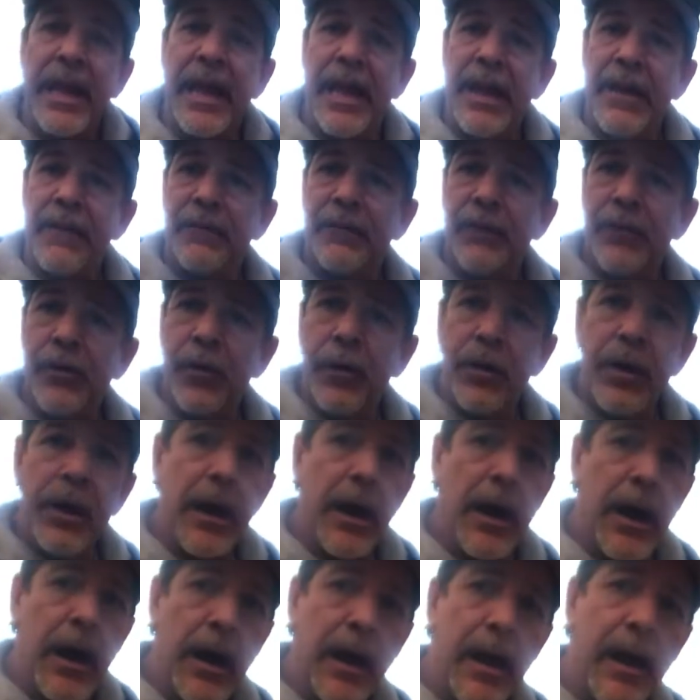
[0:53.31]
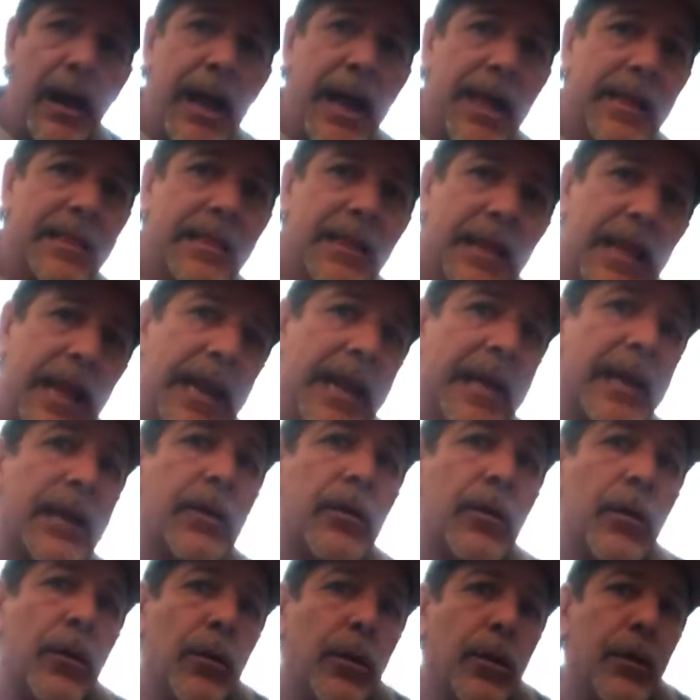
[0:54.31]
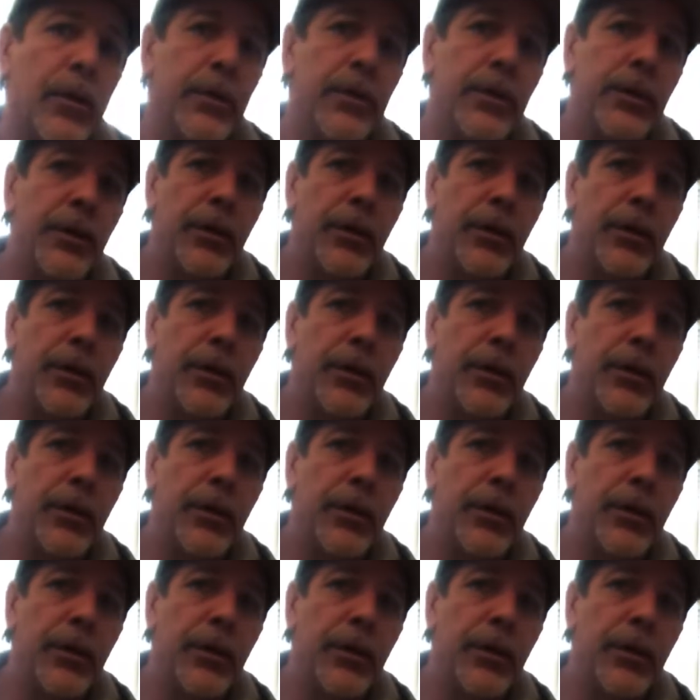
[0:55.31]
If you're athletic or